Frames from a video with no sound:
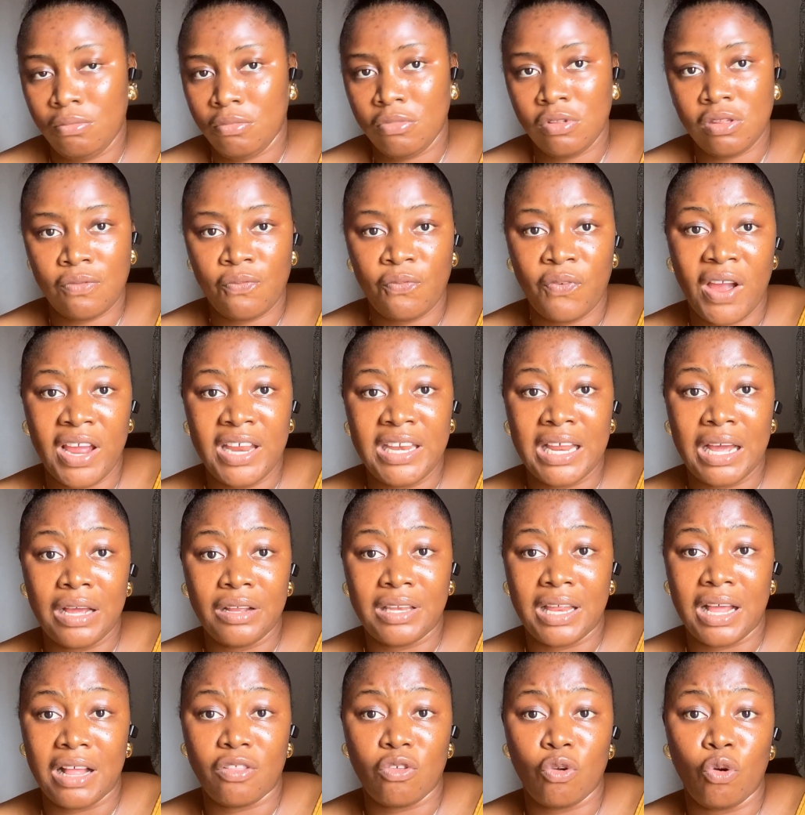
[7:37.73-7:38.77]
find out
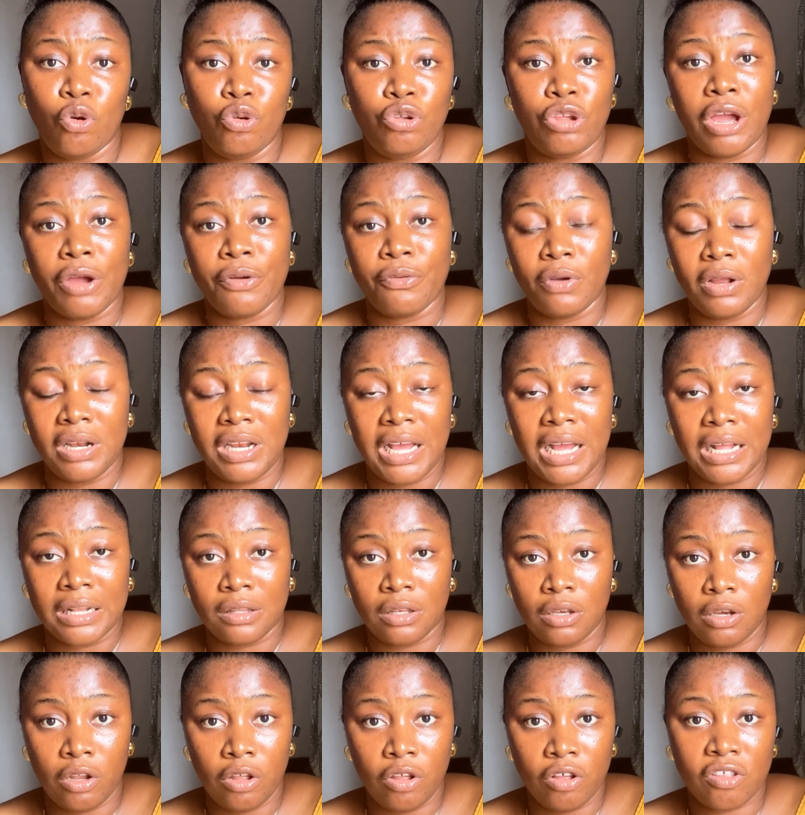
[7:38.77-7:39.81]
that, oh, you're running at
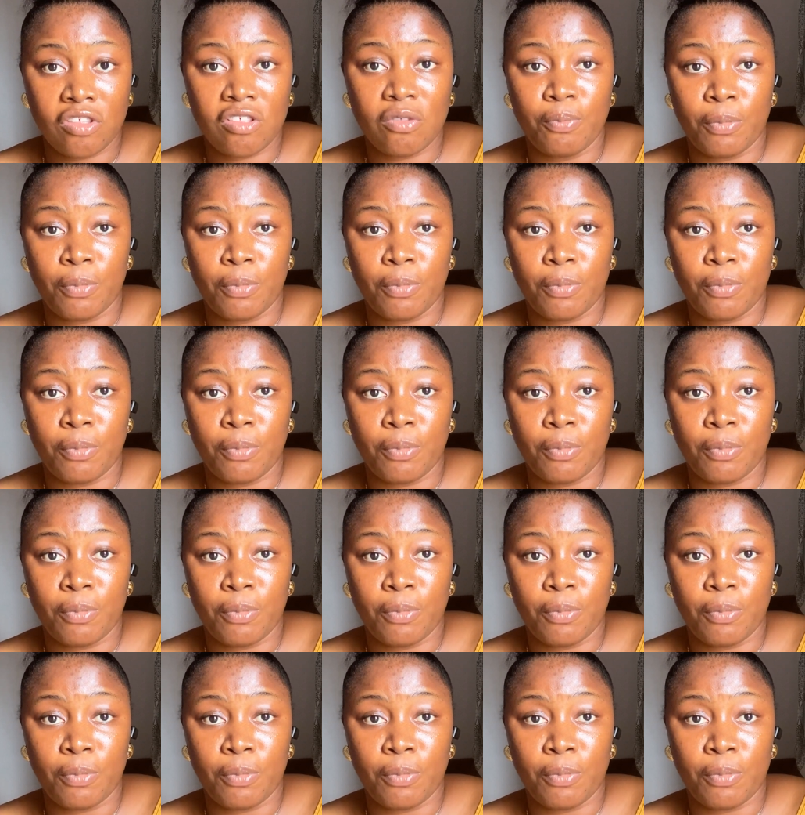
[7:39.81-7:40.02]
loss.